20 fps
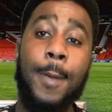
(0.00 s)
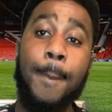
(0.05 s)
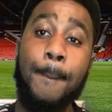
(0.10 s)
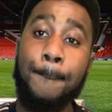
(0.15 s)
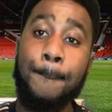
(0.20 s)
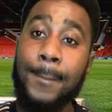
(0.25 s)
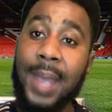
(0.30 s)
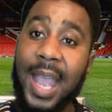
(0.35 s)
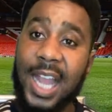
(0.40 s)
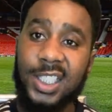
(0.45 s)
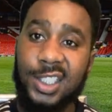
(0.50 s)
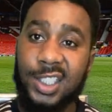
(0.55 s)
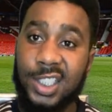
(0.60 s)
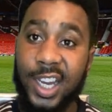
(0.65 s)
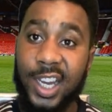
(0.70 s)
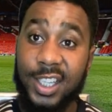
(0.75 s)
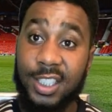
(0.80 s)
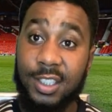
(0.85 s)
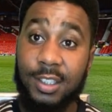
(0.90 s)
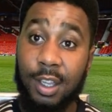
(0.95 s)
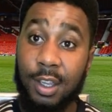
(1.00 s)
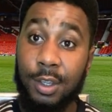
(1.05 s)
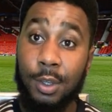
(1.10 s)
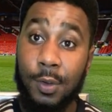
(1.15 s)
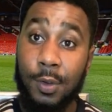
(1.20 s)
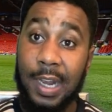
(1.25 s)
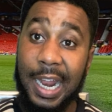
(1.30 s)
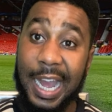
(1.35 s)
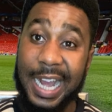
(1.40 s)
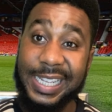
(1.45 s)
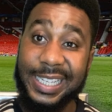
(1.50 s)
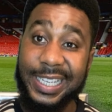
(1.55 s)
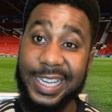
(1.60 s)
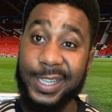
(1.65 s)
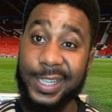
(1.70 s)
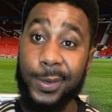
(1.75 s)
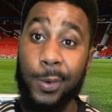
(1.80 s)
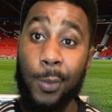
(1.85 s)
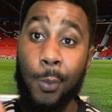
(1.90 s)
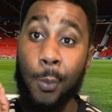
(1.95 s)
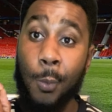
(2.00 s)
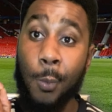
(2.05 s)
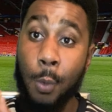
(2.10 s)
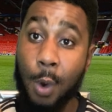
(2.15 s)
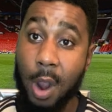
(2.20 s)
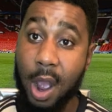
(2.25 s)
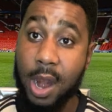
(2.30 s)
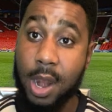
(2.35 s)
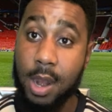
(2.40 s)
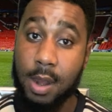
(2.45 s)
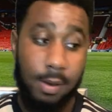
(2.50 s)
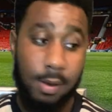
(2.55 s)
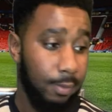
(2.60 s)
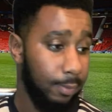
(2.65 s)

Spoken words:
Manchester United 1.